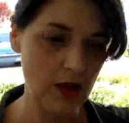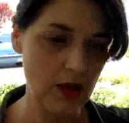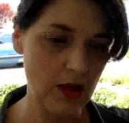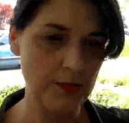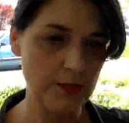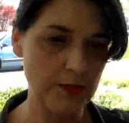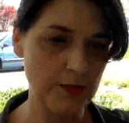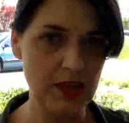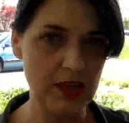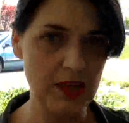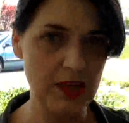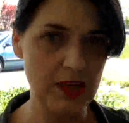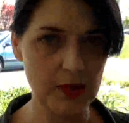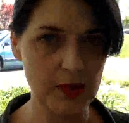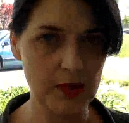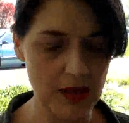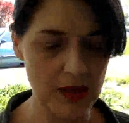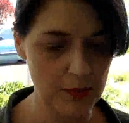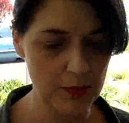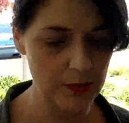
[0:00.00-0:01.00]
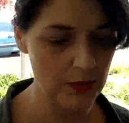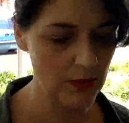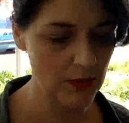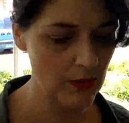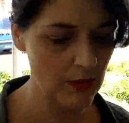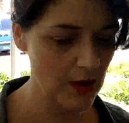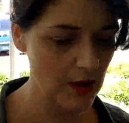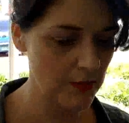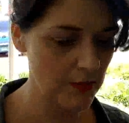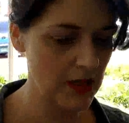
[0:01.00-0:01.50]
I'm tearing
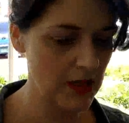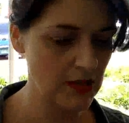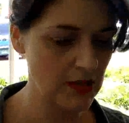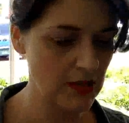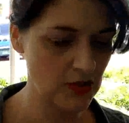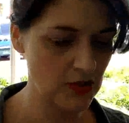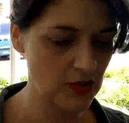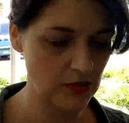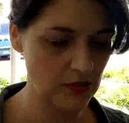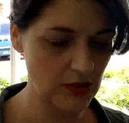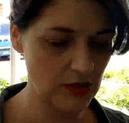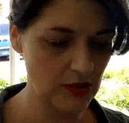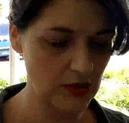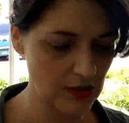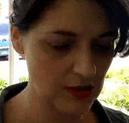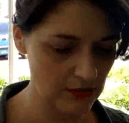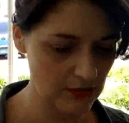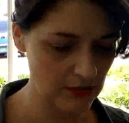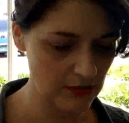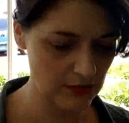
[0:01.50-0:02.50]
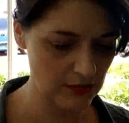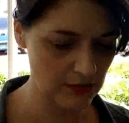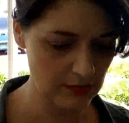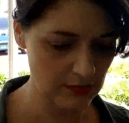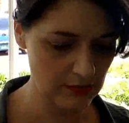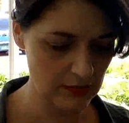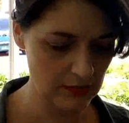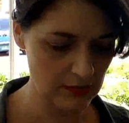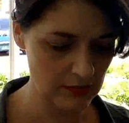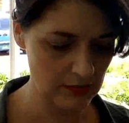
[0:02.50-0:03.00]
paper, I'm being destructive,
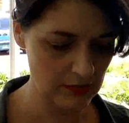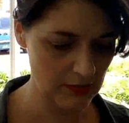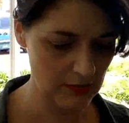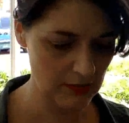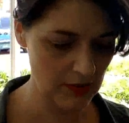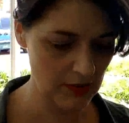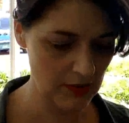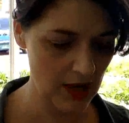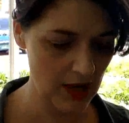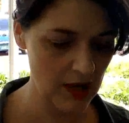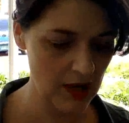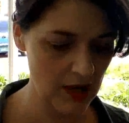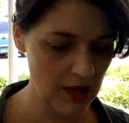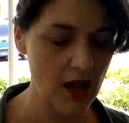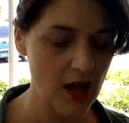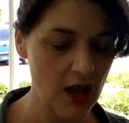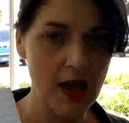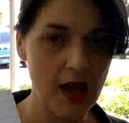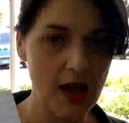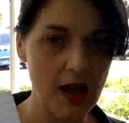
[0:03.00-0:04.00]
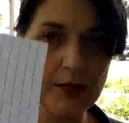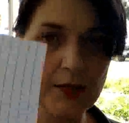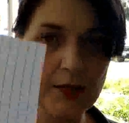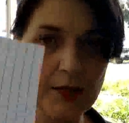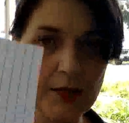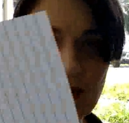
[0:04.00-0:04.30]
okay? I can make